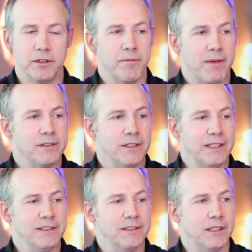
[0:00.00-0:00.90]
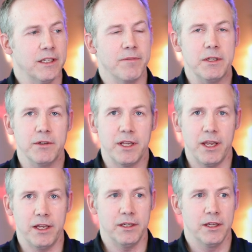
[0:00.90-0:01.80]
And it makes it easy to
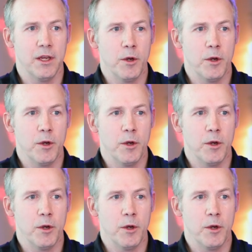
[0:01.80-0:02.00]
communicate,